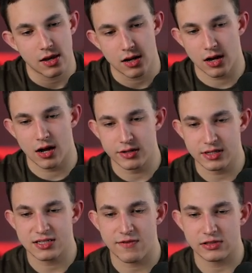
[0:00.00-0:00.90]

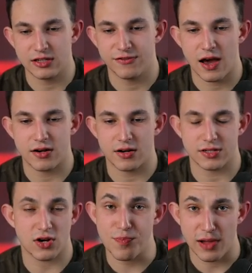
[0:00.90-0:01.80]
D7 Lead Finder is
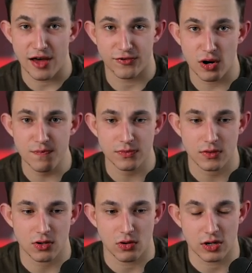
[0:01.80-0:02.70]
a great platform,
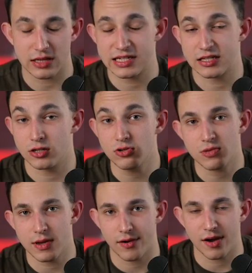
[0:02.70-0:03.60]
or at least it used to
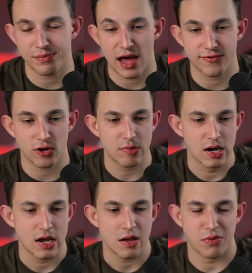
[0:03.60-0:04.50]
be a great platform,
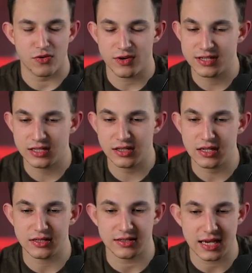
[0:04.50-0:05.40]
but
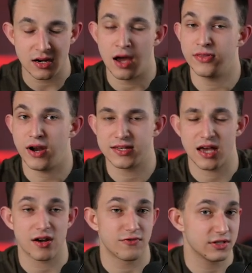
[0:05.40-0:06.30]
recently the data on there has
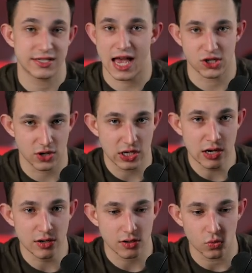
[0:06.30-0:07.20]
gotten really
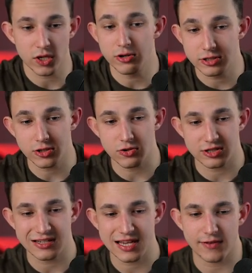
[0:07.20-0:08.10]
saturated. We used to use
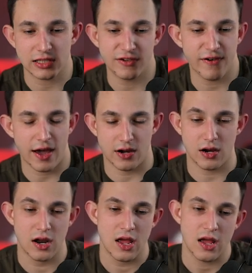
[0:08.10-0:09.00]
D7 Lead
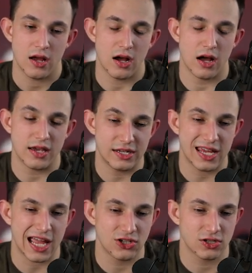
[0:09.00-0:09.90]
Finder in the
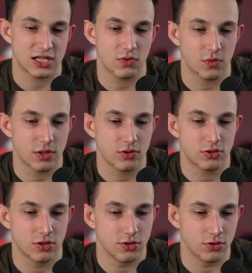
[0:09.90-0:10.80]
agency when we
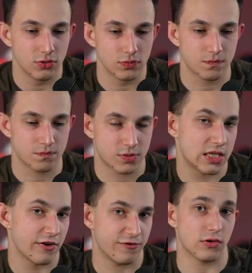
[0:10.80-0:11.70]
used to do
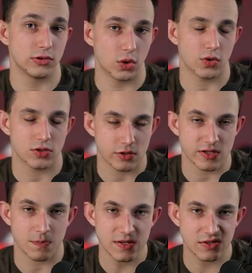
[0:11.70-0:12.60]
stuff for local
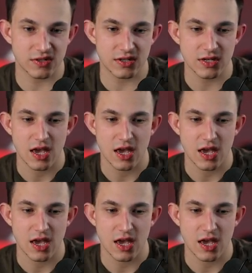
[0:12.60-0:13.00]
service businesses,